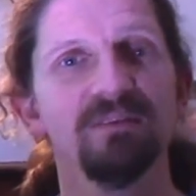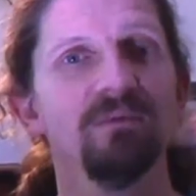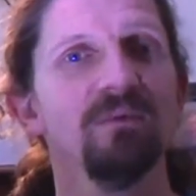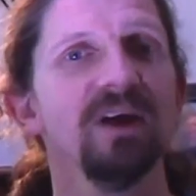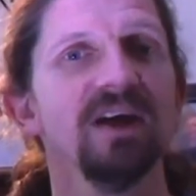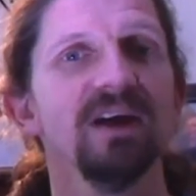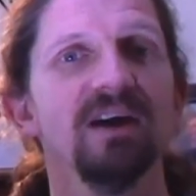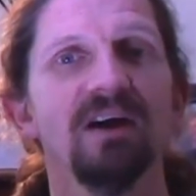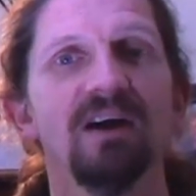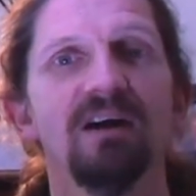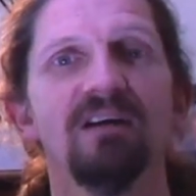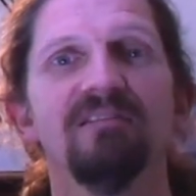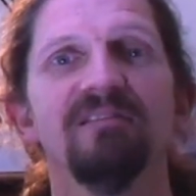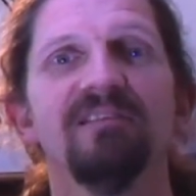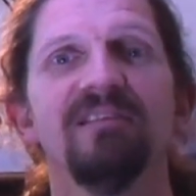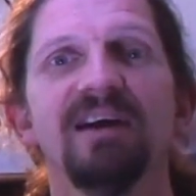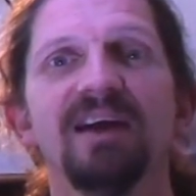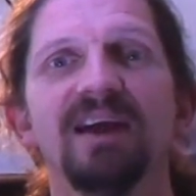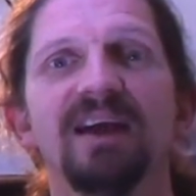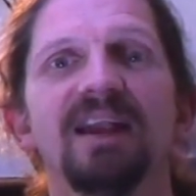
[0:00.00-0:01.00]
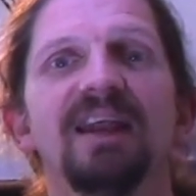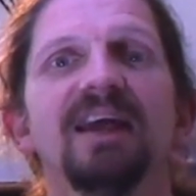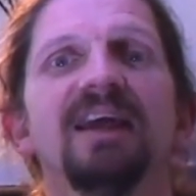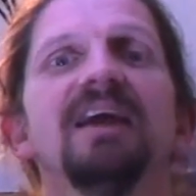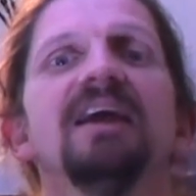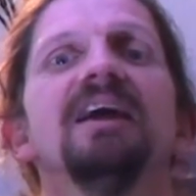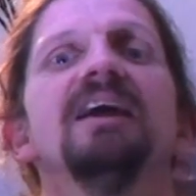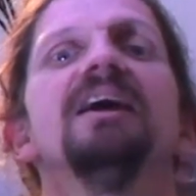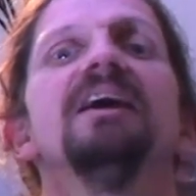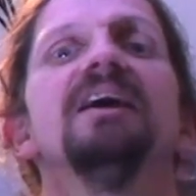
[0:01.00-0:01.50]

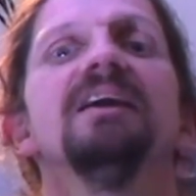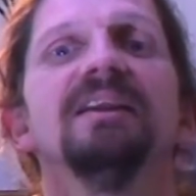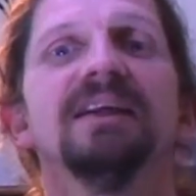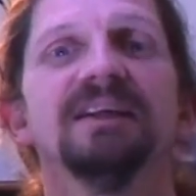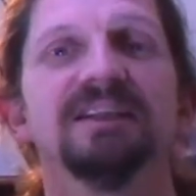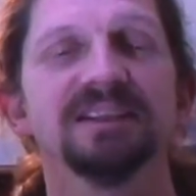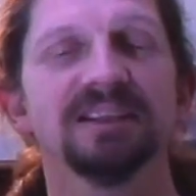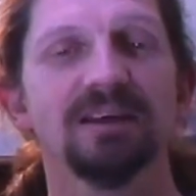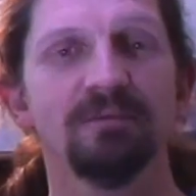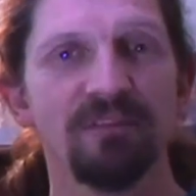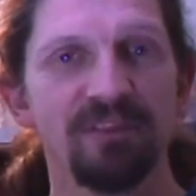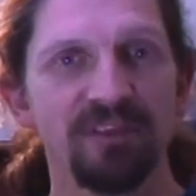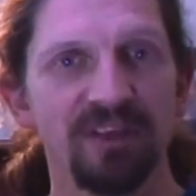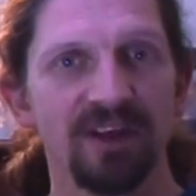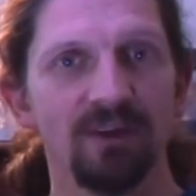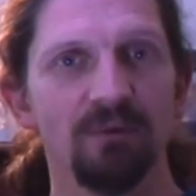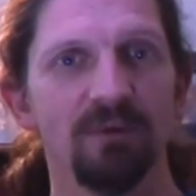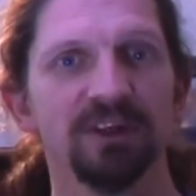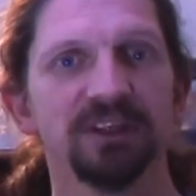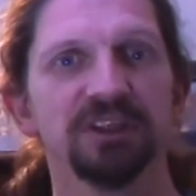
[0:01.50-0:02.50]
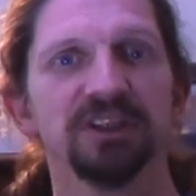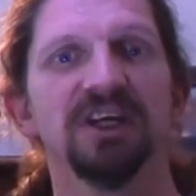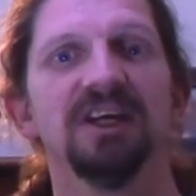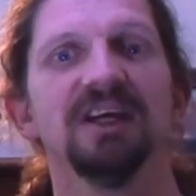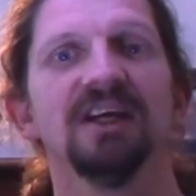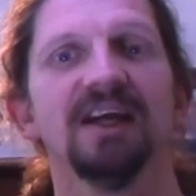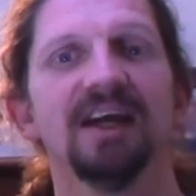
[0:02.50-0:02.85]
there's something which